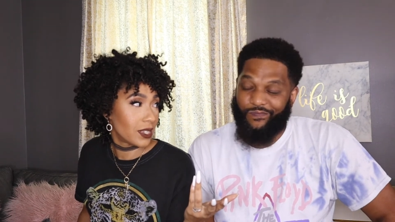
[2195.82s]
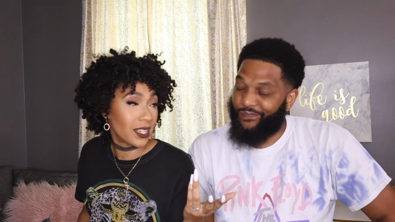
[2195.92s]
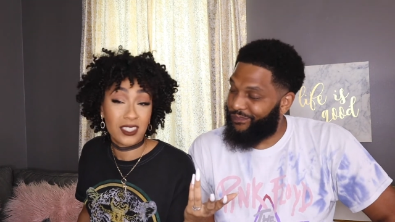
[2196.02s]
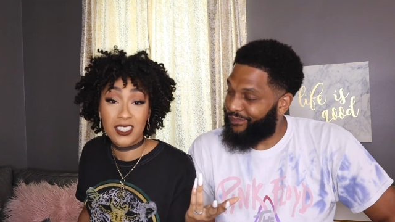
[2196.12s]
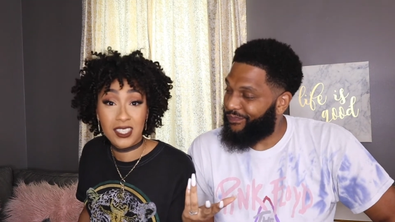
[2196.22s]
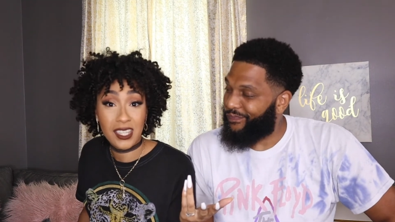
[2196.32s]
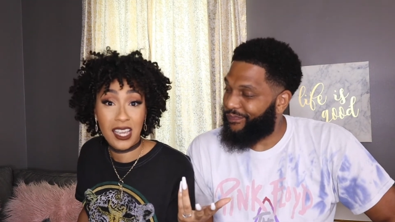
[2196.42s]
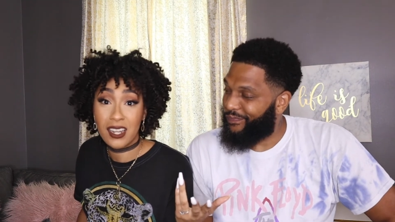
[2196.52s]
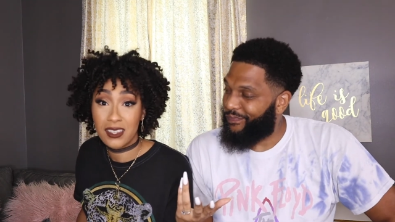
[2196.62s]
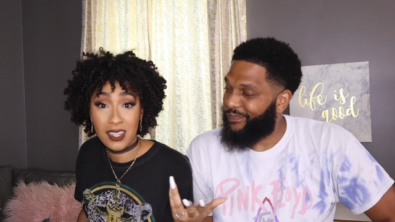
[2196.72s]
Speaker 1: I just look
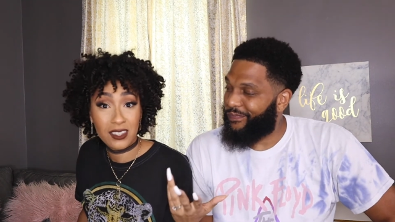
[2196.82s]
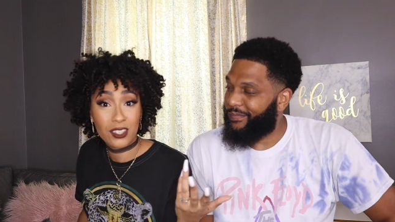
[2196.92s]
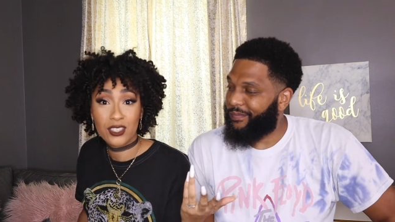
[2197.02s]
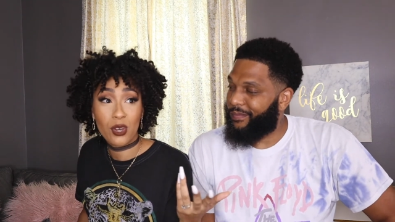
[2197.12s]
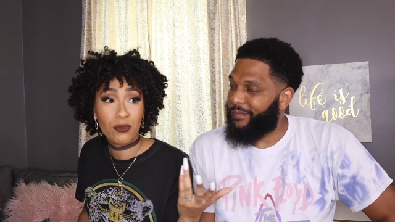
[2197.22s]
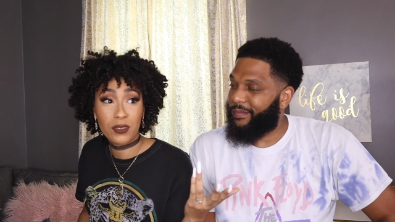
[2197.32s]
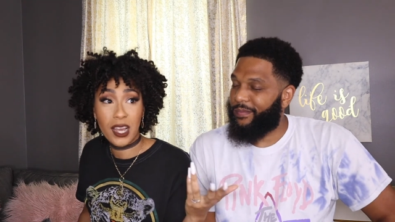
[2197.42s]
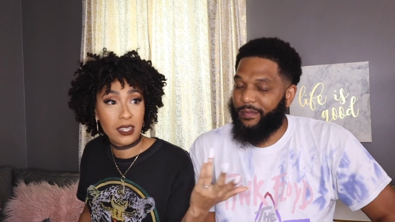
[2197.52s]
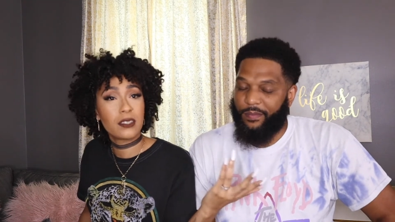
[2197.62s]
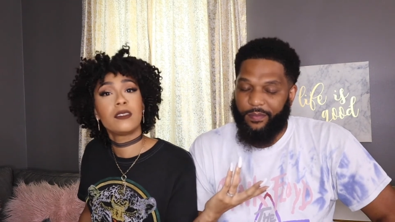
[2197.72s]
at and I think they're so
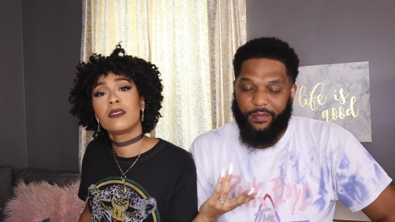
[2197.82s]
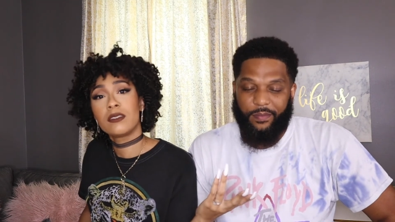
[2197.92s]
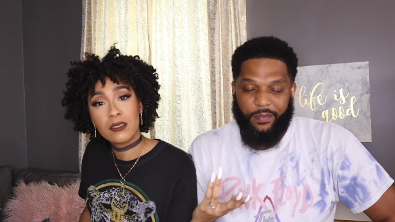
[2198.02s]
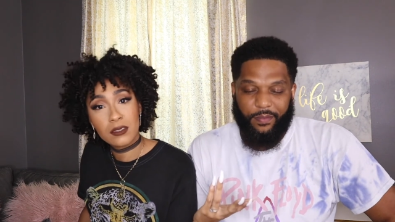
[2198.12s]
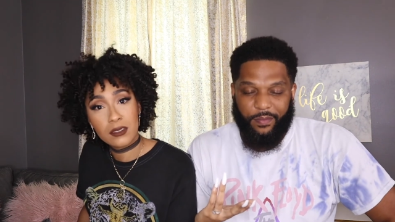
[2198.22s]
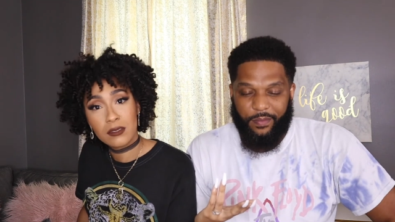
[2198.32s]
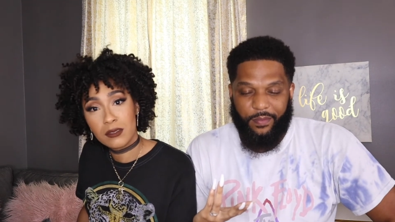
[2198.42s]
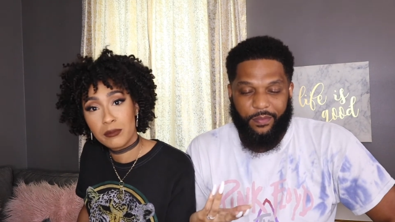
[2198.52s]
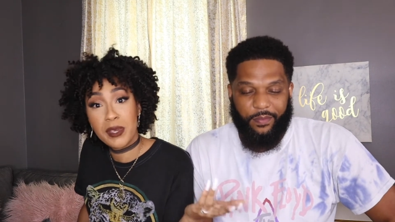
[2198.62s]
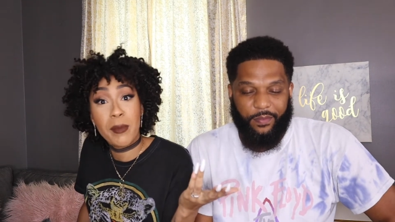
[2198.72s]
like,
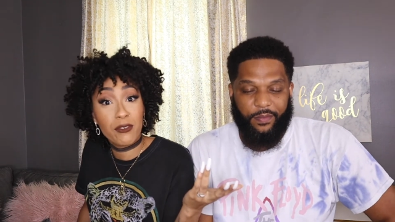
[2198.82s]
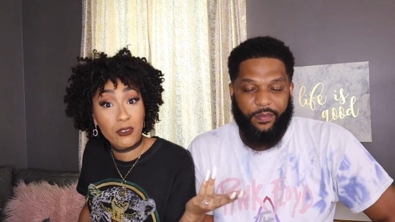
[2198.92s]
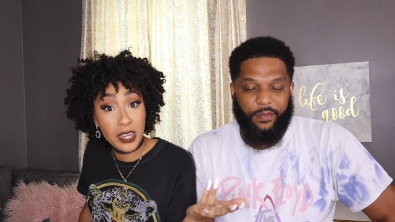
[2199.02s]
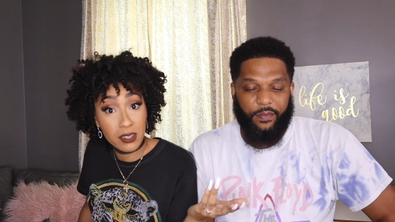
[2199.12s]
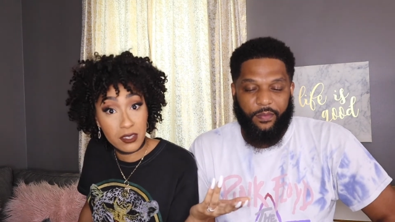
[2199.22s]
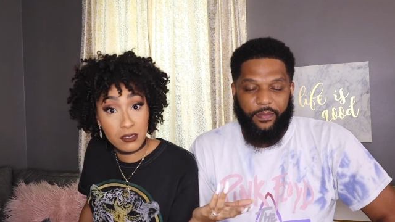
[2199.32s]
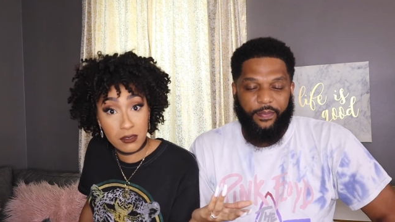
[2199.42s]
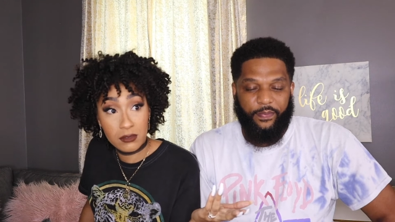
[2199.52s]
be my friend.